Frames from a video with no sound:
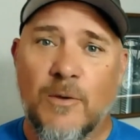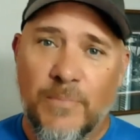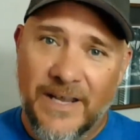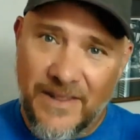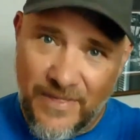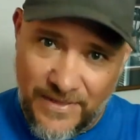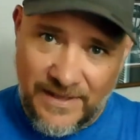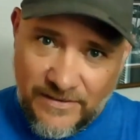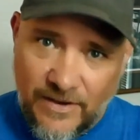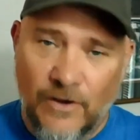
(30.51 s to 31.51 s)
But
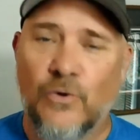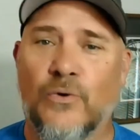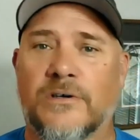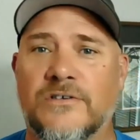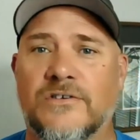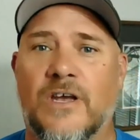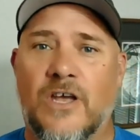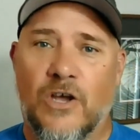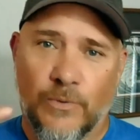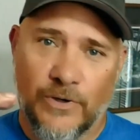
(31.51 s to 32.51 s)
this course
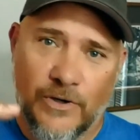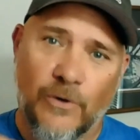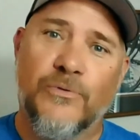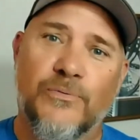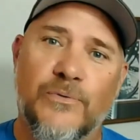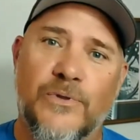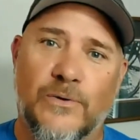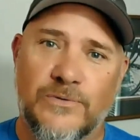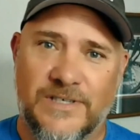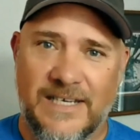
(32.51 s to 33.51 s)
will go through
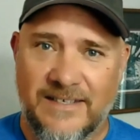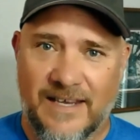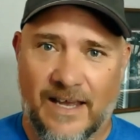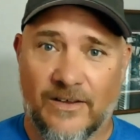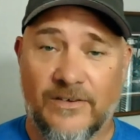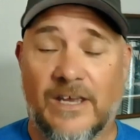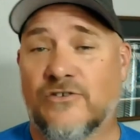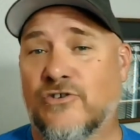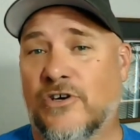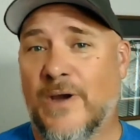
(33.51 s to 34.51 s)
those details and
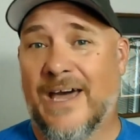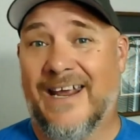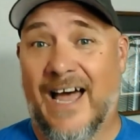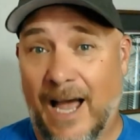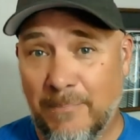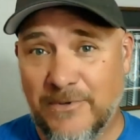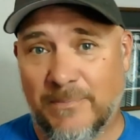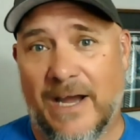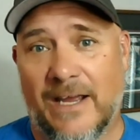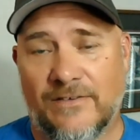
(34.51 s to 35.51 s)
show you how to
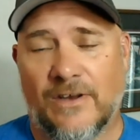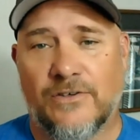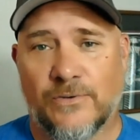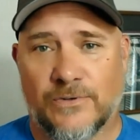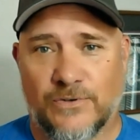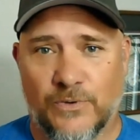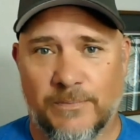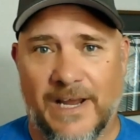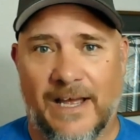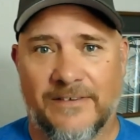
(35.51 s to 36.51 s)
optimize your
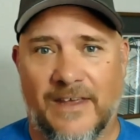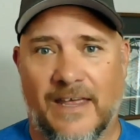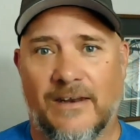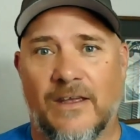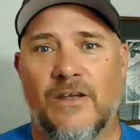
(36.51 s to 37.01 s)
SCORM content